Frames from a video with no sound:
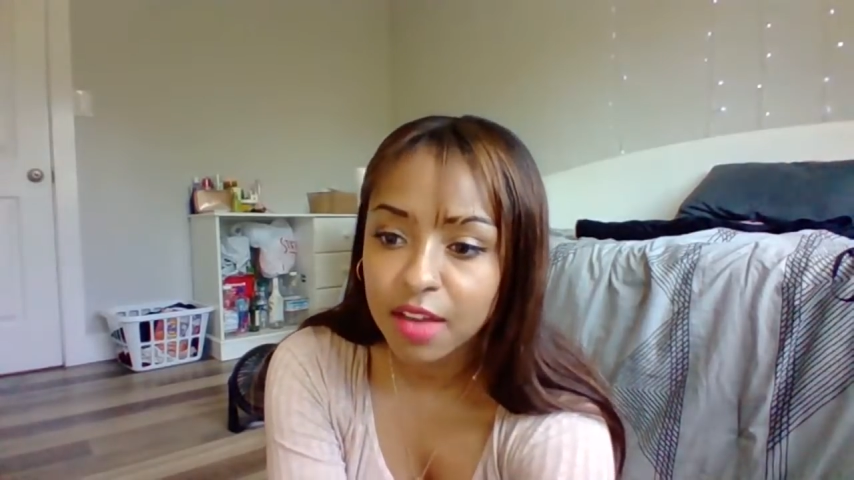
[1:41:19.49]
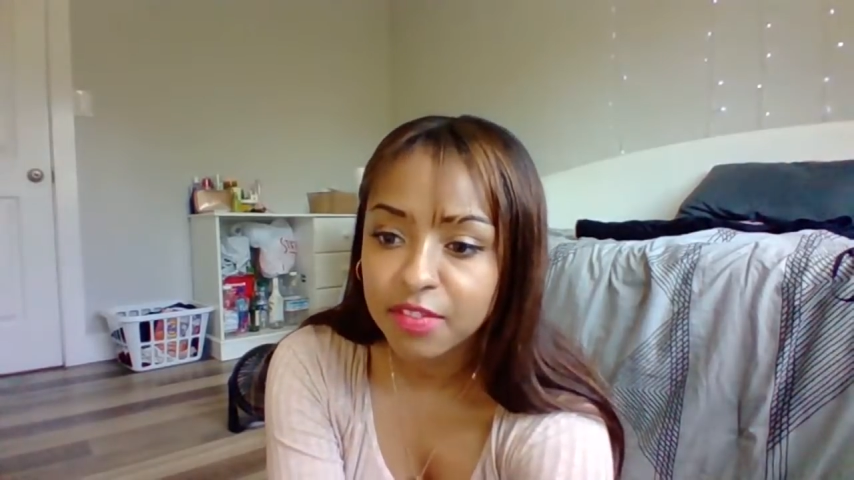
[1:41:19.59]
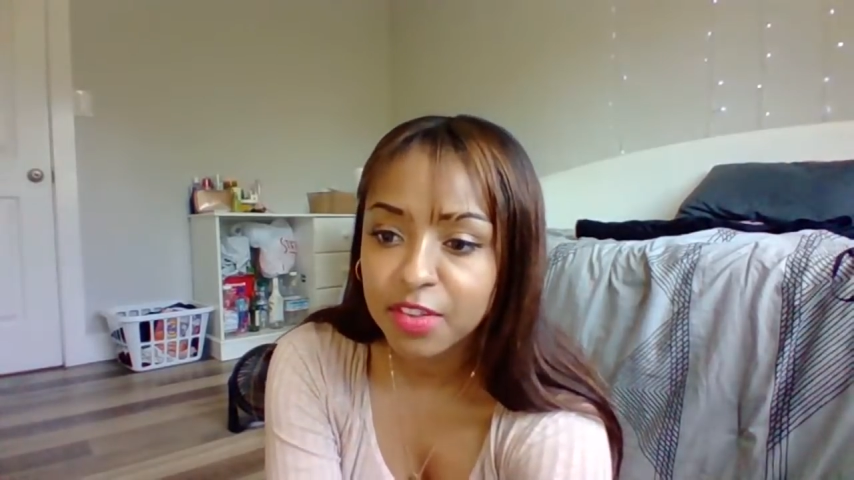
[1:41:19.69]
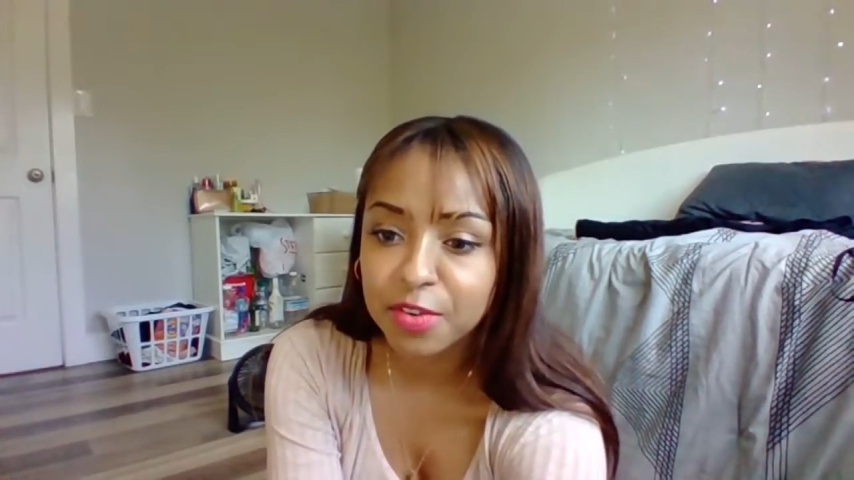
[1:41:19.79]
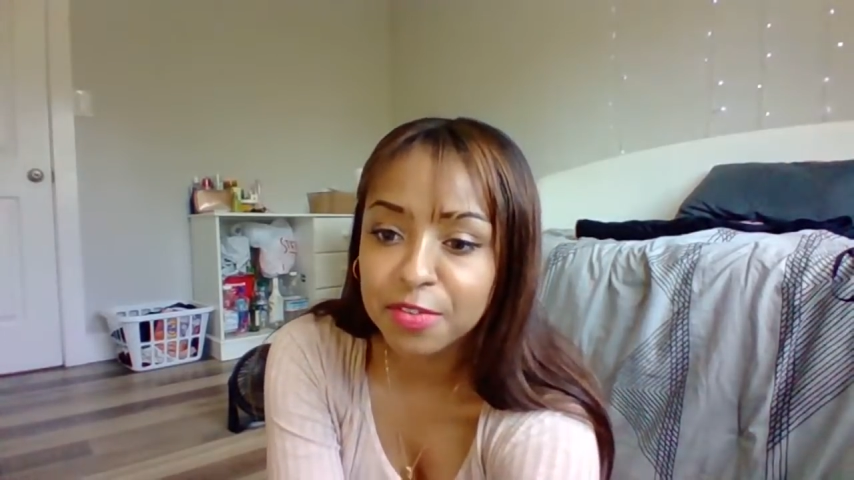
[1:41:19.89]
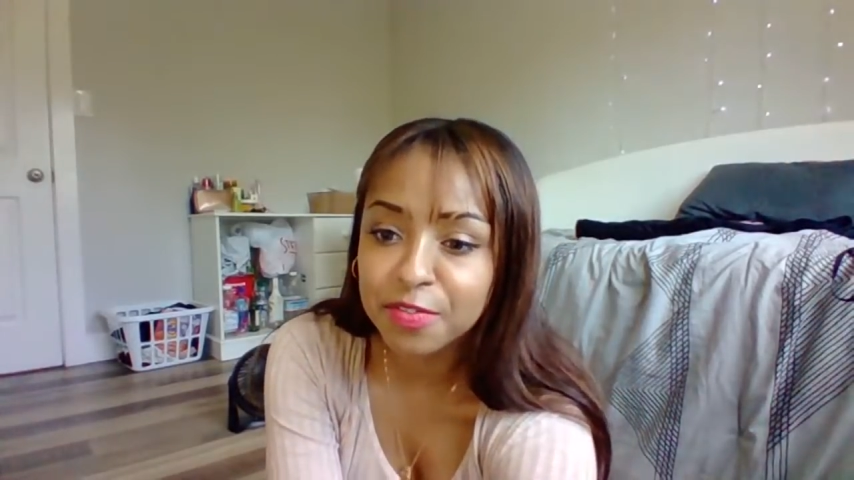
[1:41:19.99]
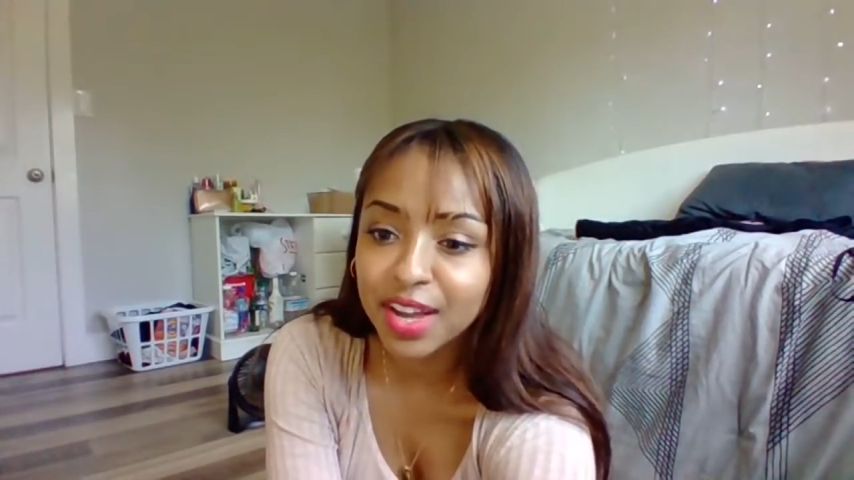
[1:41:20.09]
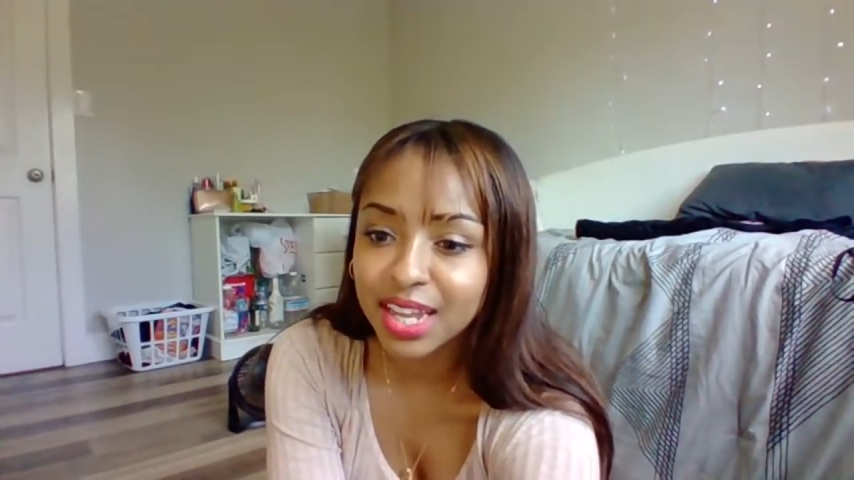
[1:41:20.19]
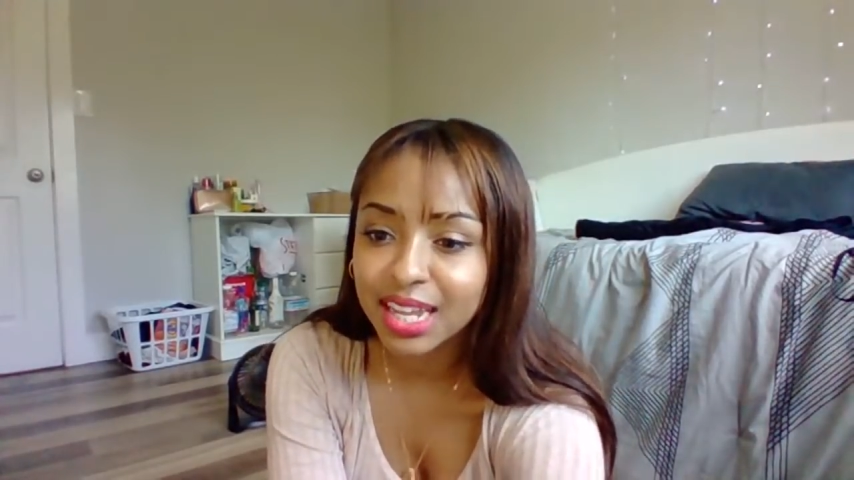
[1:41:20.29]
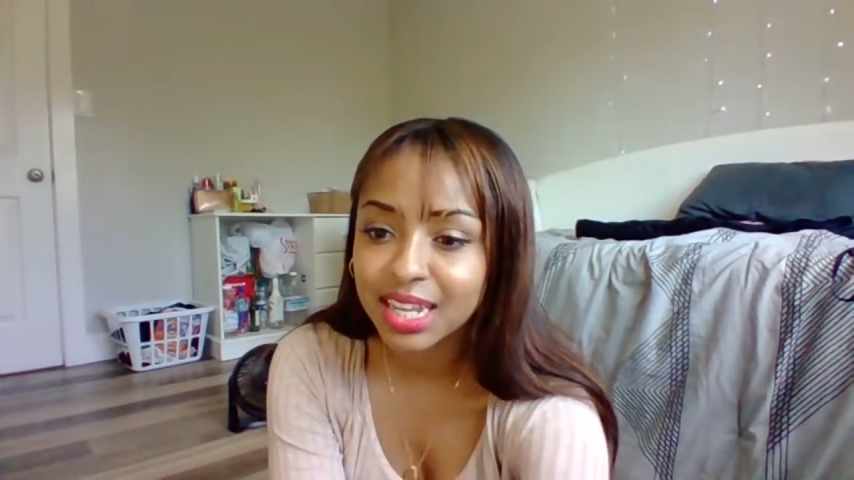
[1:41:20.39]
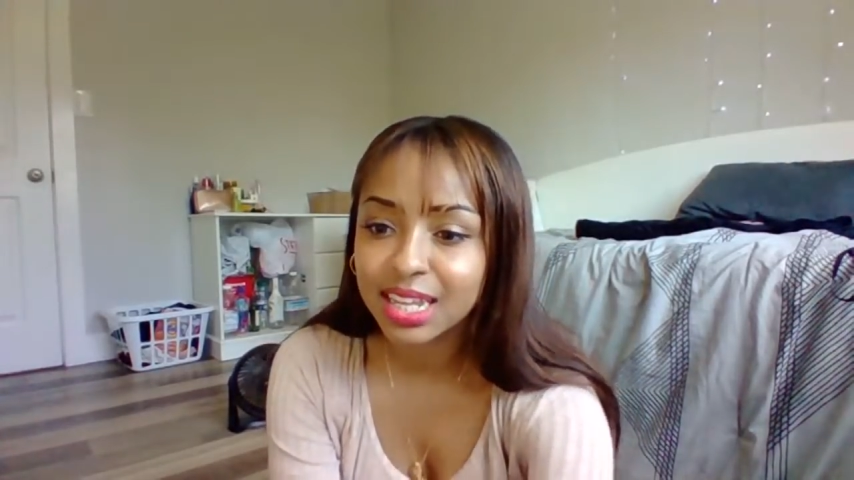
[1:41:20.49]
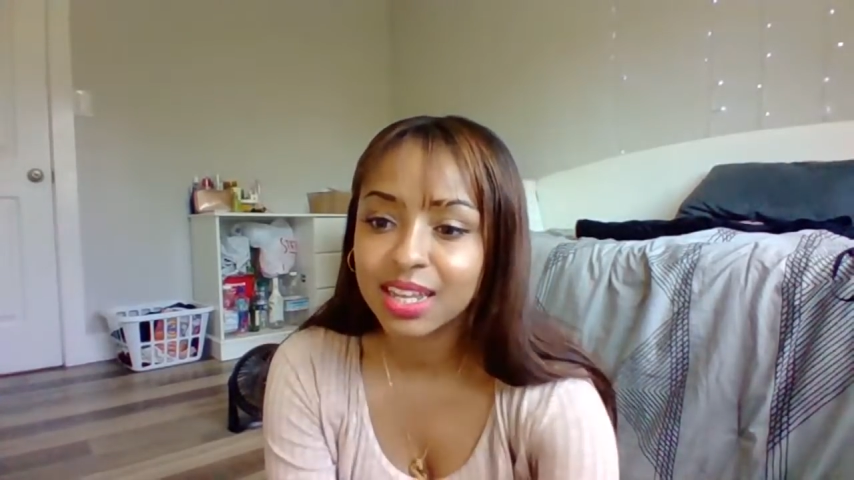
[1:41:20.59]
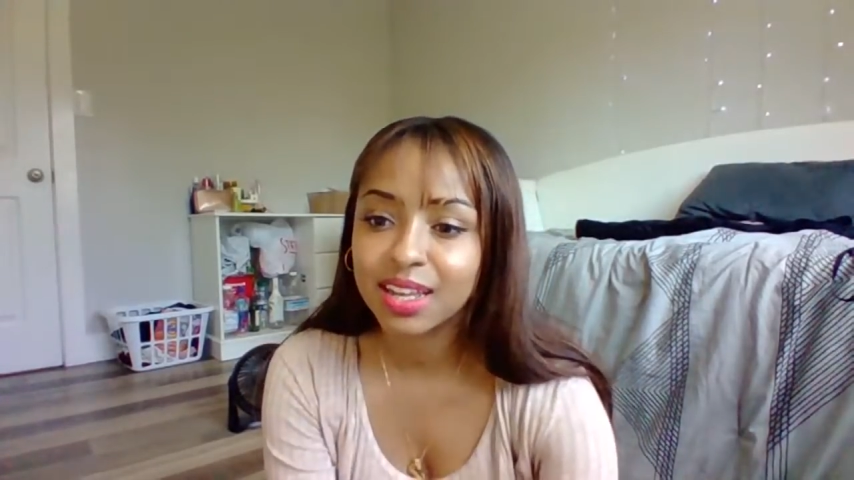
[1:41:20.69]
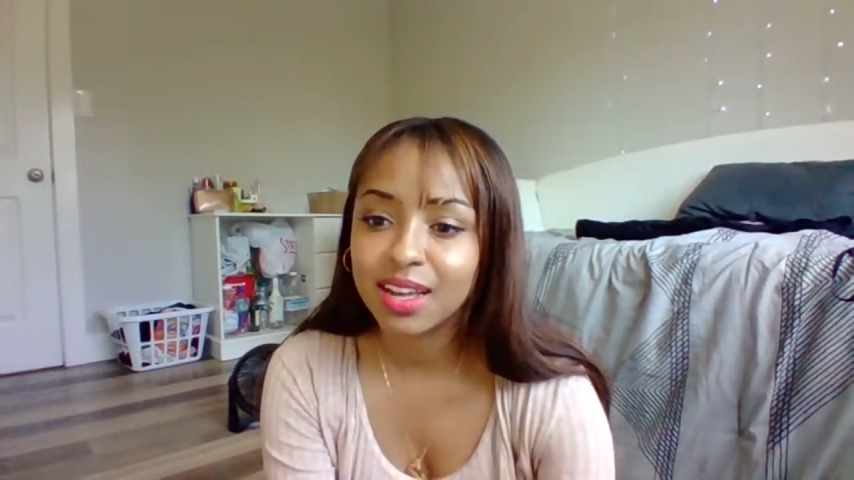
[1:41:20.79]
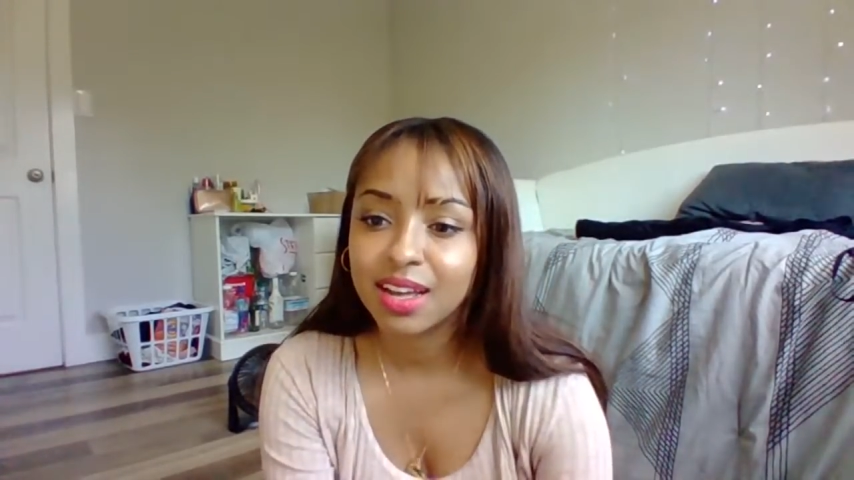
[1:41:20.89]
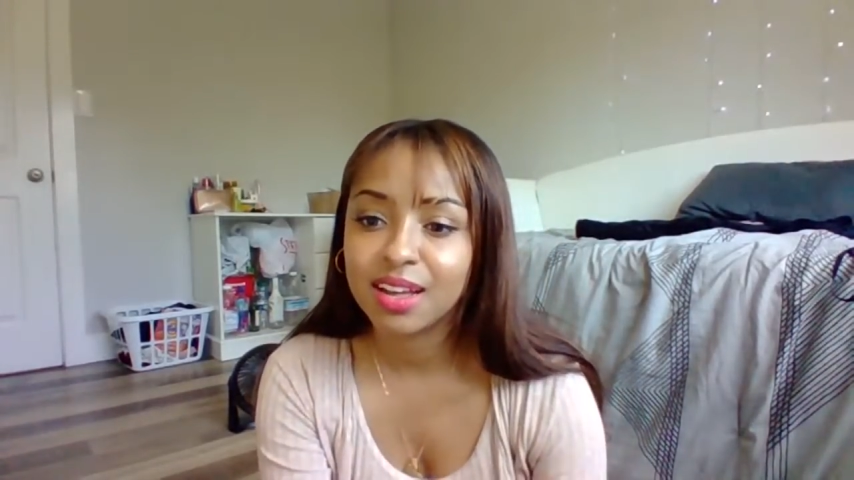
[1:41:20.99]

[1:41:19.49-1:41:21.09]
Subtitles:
I've never read any